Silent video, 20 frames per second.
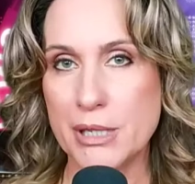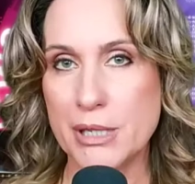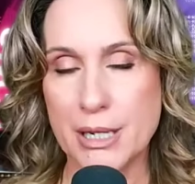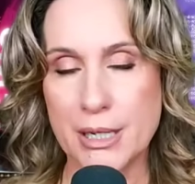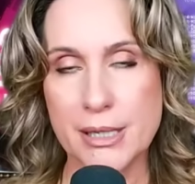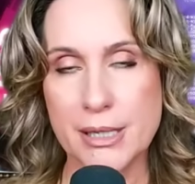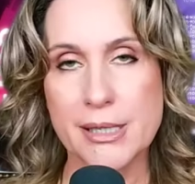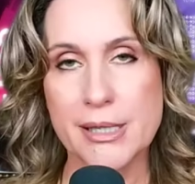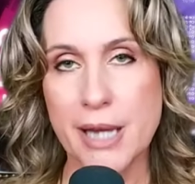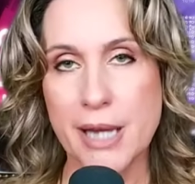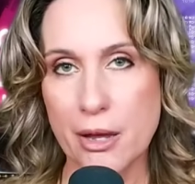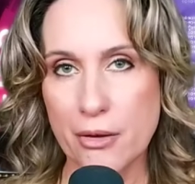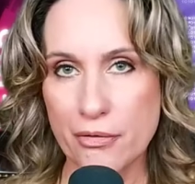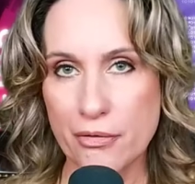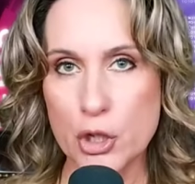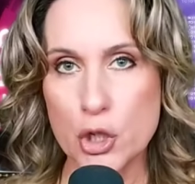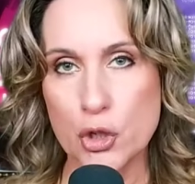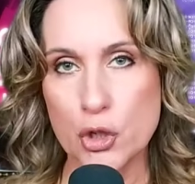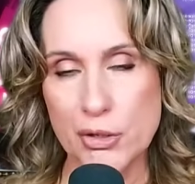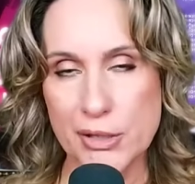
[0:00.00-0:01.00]
He didn't say
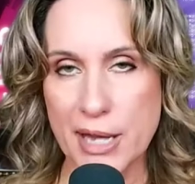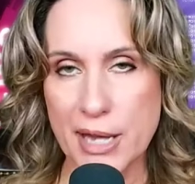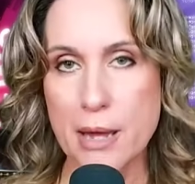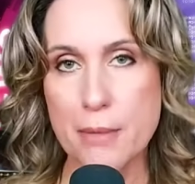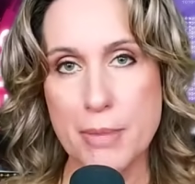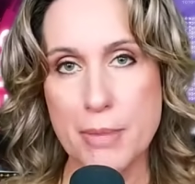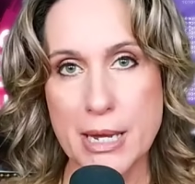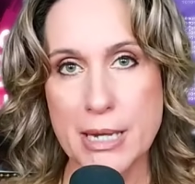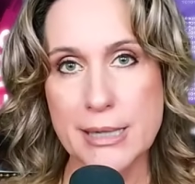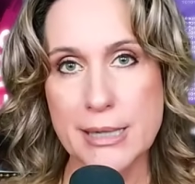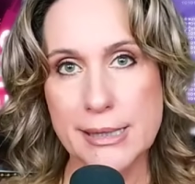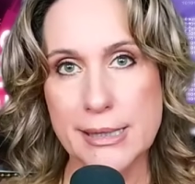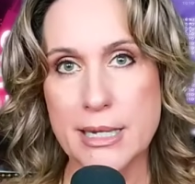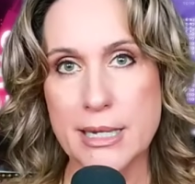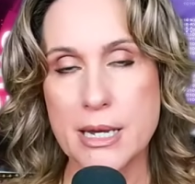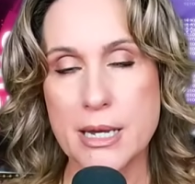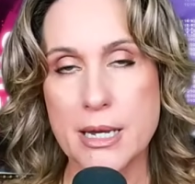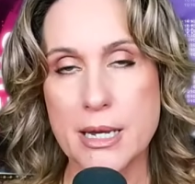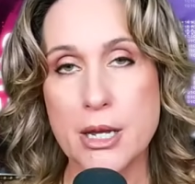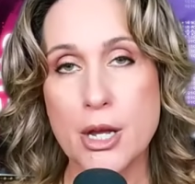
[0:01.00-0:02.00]
officials A, B, and
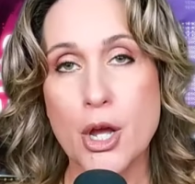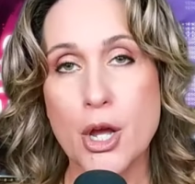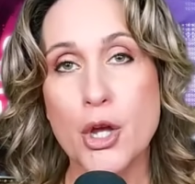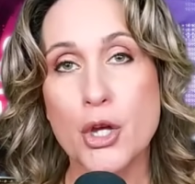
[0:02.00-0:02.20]
C.